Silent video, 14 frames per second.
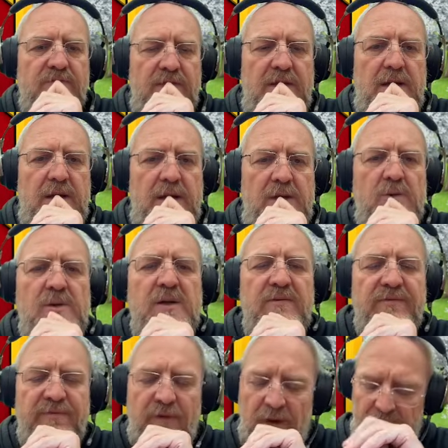Yeah, you keep
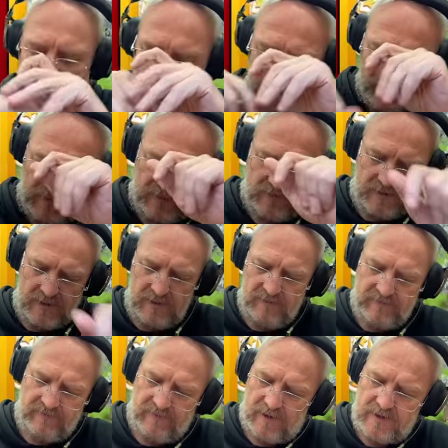fighting it. You keep
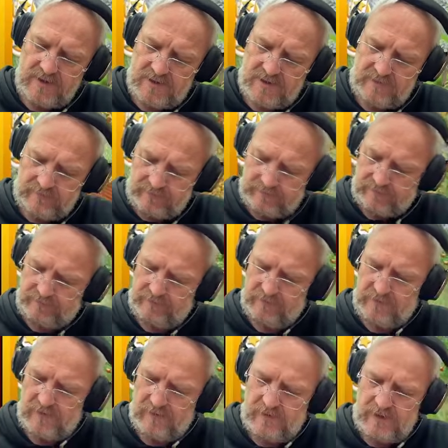fighting.
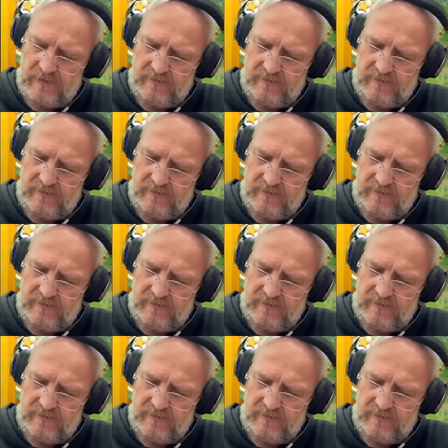You keep